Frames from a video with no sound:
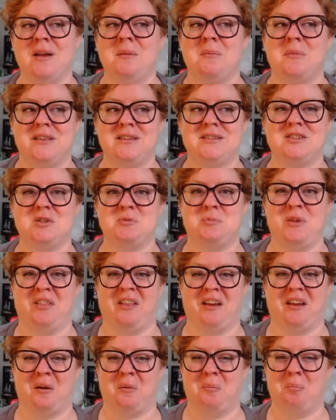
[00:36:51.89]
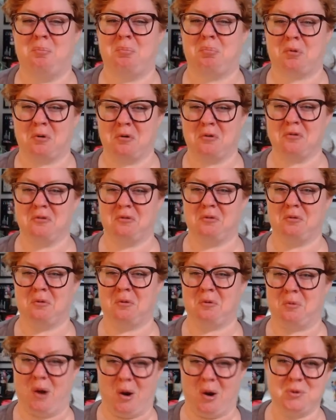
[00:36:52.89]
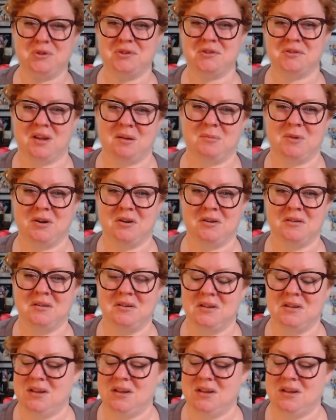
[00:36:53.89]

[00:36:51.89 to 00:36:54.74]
but this has been like a brutal, gross summer.